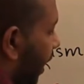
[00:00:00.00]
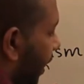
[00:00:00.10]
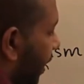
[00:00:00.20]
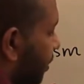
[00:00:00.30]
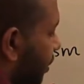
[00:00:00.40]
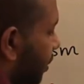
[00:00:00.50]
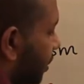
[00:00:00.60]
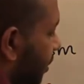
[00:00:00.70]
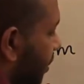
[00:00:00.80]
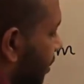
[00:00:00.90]

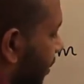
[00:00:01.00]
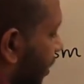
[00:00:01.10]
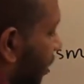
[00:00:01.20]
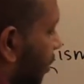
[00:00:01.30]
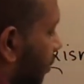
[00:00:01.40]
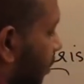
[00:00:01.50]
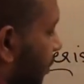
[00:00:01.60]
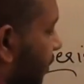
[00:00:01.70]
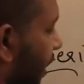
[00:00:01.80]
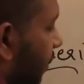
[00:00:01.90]
NH, so
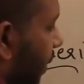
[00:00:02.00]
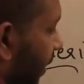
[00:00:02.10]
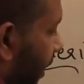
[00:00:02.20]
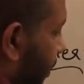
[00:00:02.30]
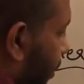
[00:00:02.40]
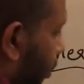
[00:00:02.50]
this can be attached